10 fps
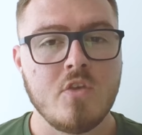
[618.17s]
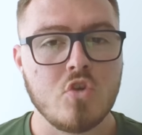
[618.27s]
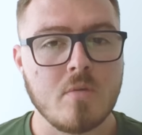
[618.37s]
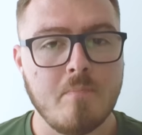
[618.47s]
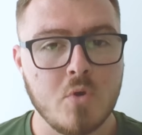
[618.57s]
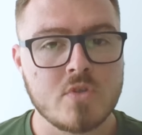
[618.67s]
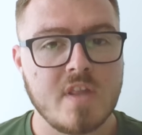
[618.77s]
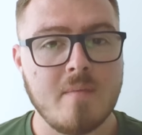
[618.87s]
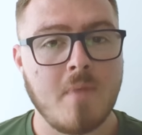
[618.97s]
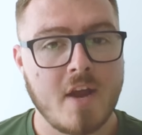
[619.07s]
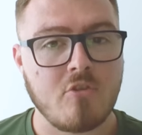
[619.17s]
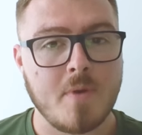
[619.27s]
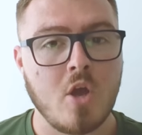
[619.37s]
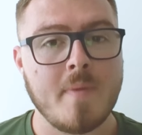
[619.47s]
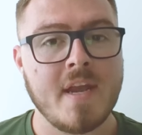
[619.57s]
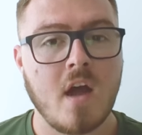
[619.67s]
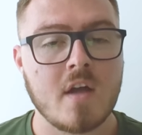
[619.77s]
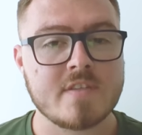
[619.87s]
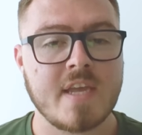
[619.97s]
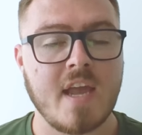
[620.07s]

you can boost the microbiome enhancing